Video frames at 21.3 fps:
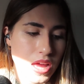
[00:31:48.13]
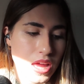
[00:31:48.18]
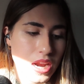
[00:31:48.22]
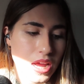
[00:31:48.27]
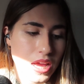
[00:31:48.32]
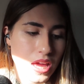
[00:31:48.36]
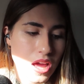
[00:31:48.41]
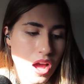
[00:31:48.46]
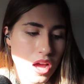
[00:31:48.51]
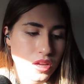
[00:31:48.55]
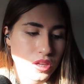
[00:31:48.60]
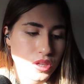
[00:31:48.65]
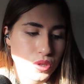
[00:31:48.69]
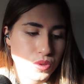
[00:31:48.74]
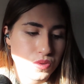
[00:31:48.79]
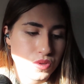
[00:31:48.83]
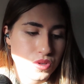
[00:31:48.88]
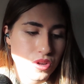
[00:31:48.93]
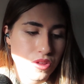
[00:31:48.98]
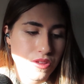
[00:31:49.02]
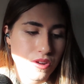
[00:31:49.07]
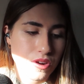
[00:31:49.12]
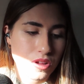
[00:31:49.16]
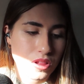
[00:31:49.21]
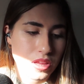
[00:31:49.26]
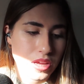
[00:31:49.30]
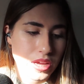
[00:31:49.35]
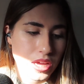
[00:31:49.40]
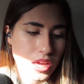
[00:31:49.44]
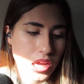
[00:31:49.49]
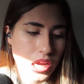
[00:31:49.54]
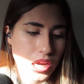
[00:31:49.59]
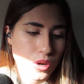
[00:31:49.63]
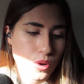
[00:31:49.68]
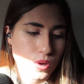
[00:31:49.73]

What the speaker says: and I got used to their clicking